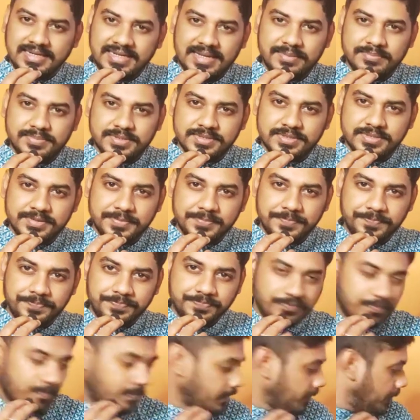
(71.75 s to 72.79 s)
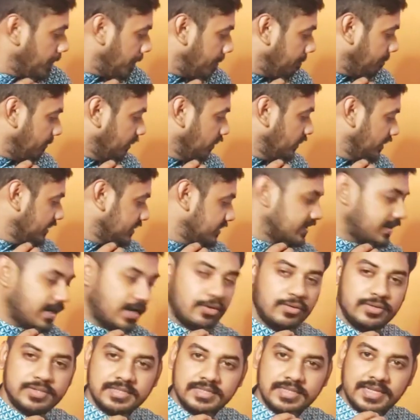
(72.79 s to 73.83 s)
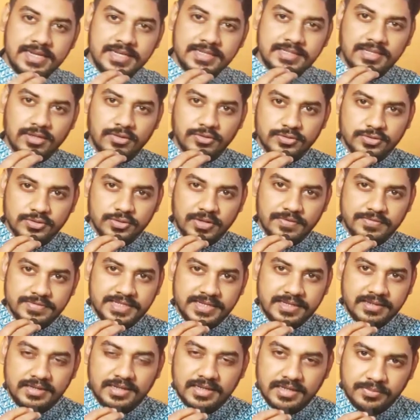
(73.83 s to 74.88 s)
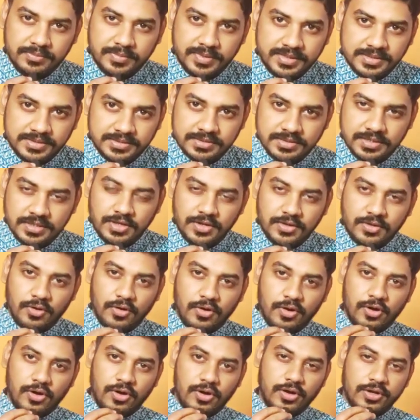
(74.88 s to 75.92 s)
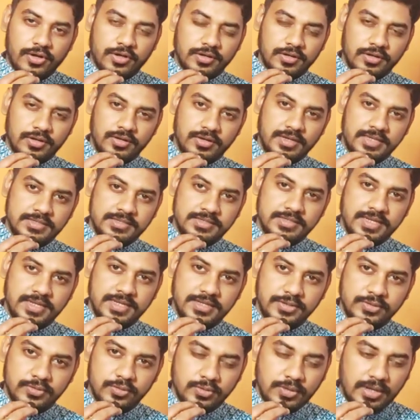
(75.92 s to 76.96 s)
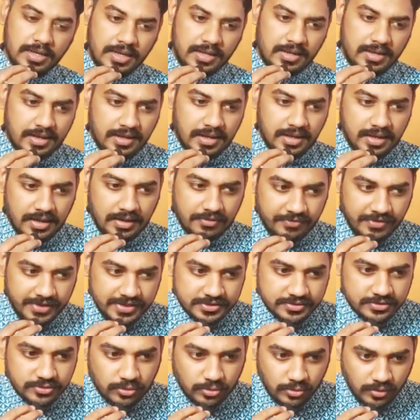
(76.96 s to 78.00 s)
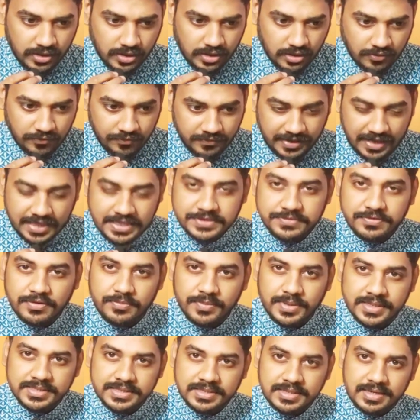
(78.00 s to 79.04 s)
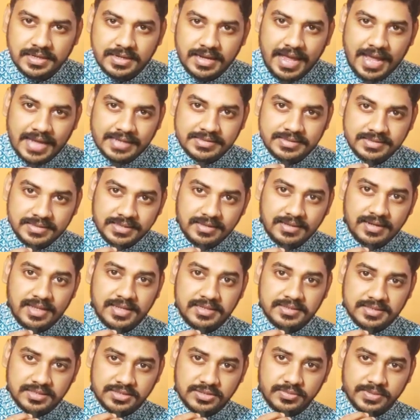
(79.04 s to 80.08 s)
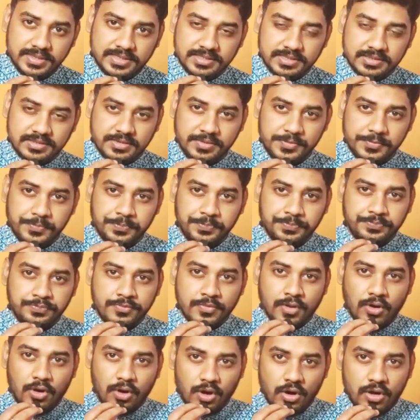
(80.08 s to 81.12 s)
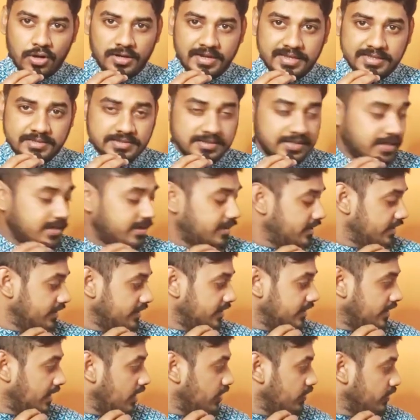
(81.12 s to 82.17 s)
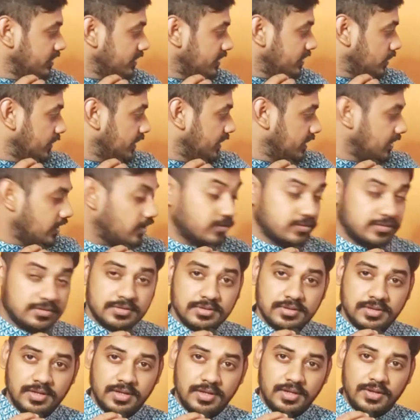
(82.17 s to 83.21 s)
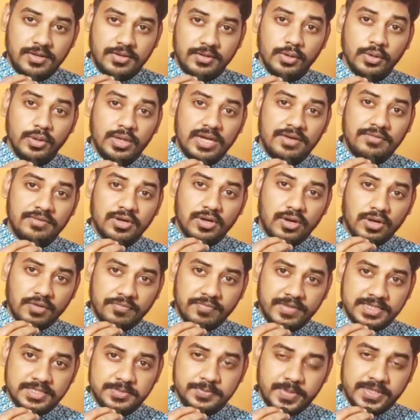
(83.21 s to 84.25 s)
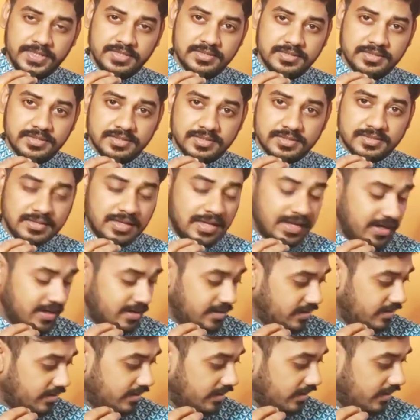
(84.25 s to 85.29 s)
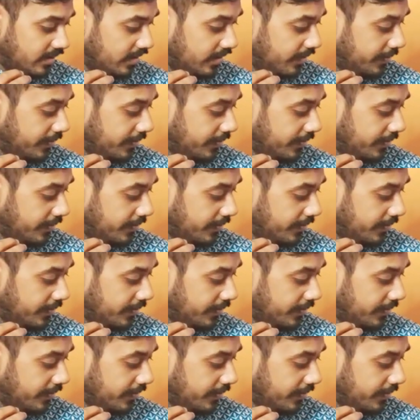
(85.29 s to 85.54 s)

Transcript: debts. Or let's say Rahu is in the 8th house, so you have secret enemies. Or let's say you face through a lot of transformation and accident like situation. Or let's say Rahu is in the 12th house, you have a lot of expenses and